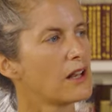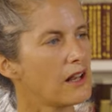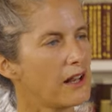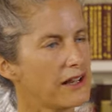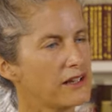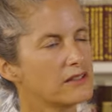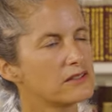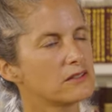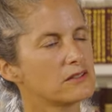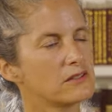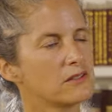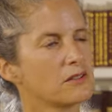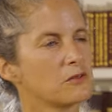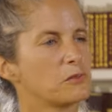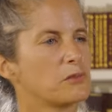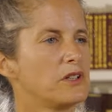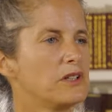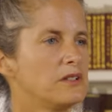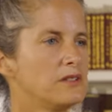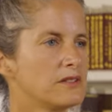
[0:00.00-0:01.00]
later in the
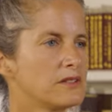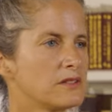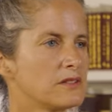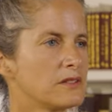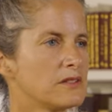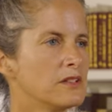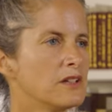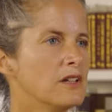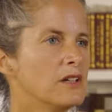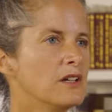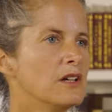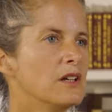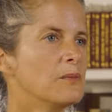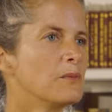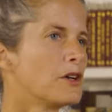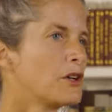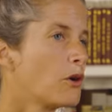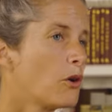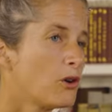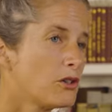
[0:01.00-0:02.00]
piece,
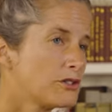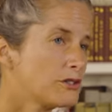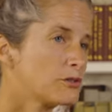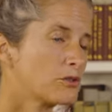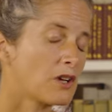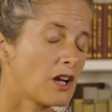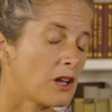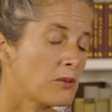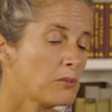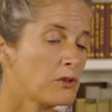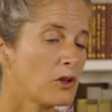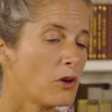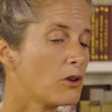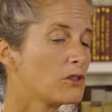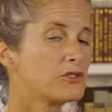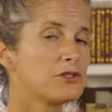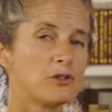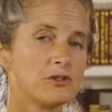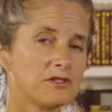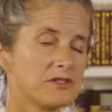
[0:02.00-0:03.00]
but also can be
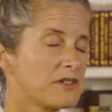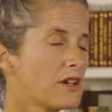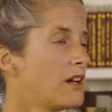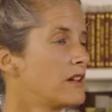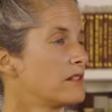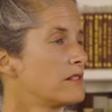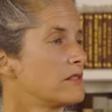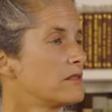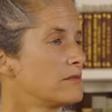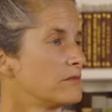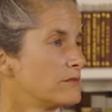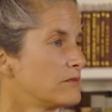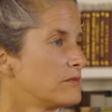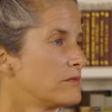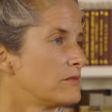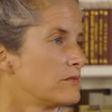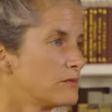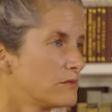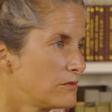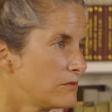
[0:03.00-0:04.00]
also on site
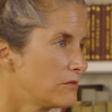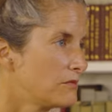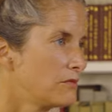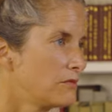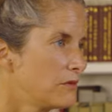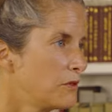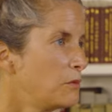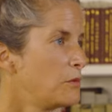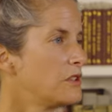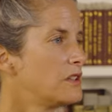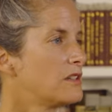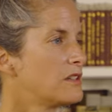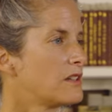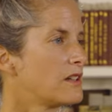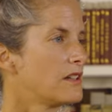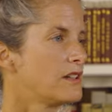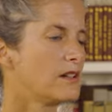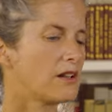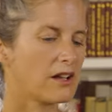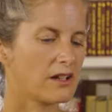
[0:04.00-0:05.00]

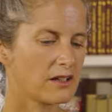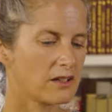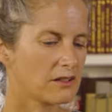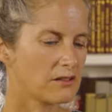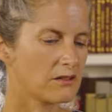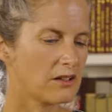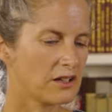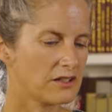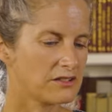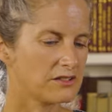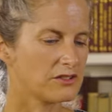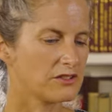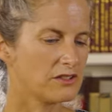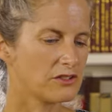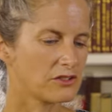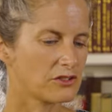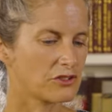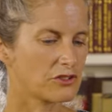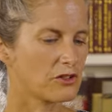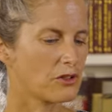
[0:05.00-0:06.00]
immediately, like I
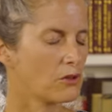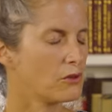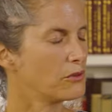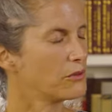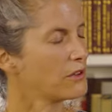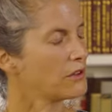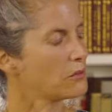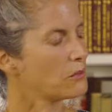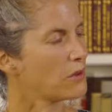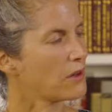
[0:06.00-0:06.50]
see a stone and